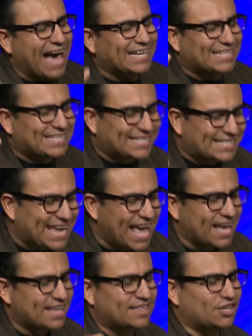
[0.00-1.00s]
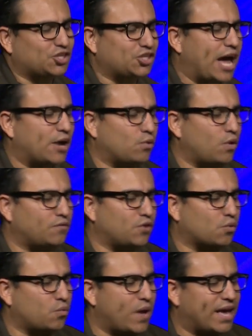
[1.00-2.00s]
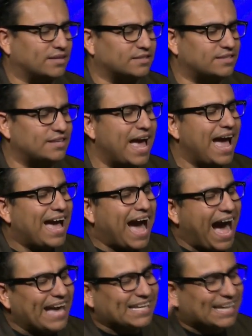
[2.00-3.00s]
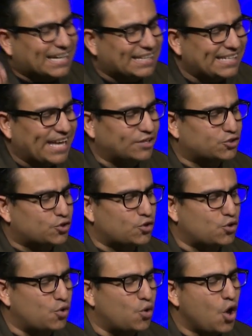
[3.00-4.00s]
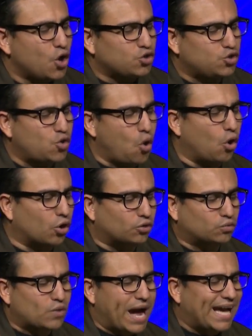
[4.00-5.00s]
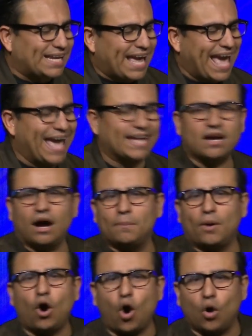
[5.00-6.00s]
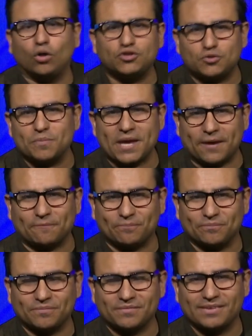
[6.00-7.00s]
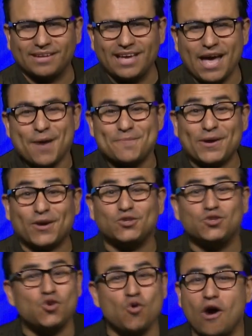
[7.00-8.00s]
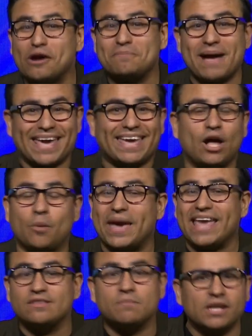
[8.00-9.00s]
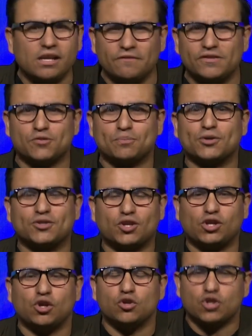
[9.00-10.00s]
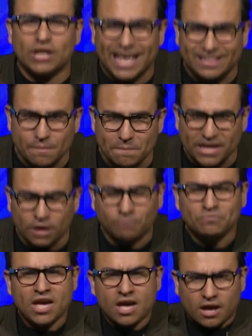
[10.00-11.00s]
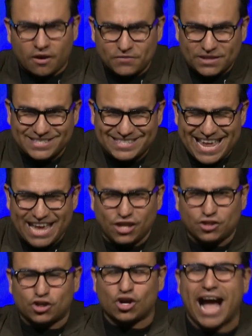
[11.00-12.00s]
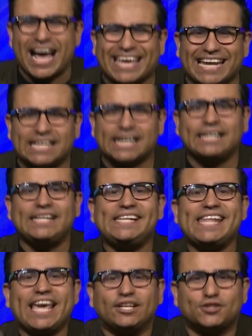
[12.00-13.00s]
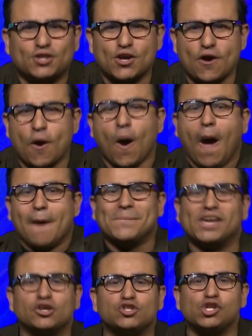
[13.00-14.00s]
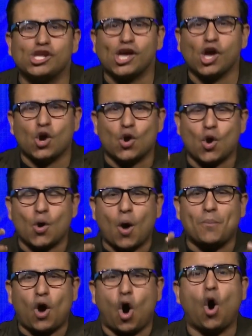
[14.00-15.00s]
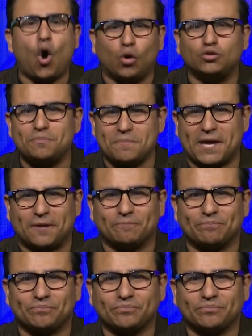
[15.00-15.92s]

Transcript: I sing in the shadow of your wings. I cling to you. Your right hand upholds me. Because you are my help. In the middle of this persecution, in the middle of this danger, I can cling to you because you uphold me.